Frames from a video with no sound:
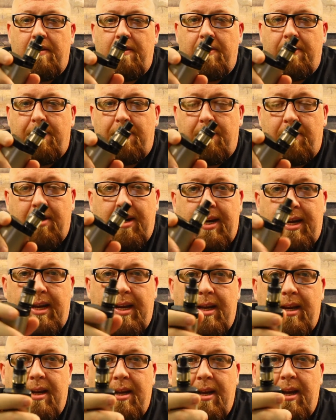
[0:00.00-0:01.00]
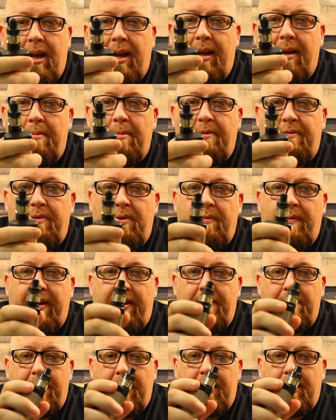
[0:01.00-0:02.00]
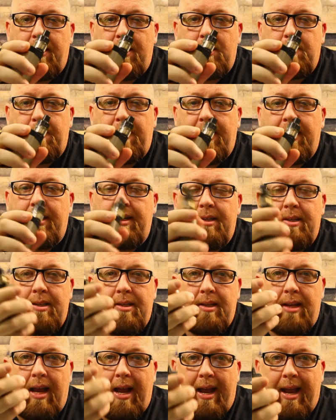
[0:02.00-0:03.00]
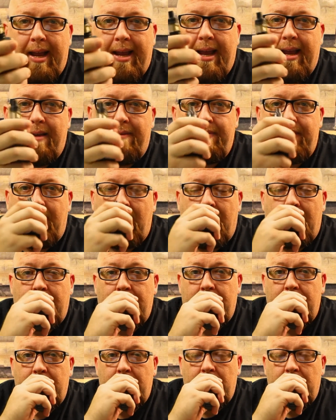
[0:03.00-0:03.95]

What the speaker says: 3, if you've had a better experience. I have not.